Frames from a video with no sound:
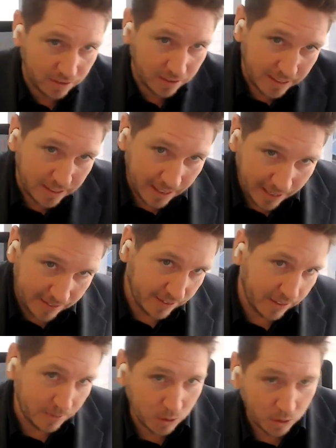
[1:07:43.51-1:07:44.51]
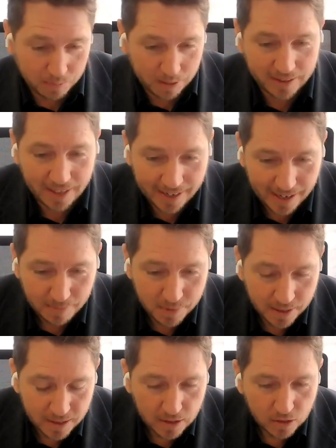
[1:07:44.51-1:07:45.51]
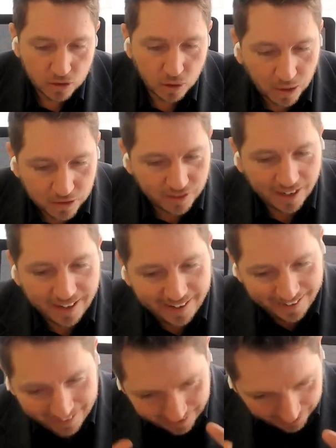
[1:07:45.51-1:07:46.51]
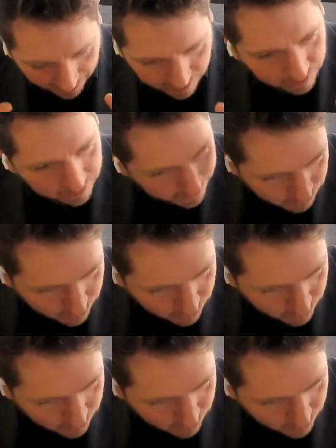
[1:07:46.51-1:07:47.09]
and and the Liberals picked that up. So what's again okay.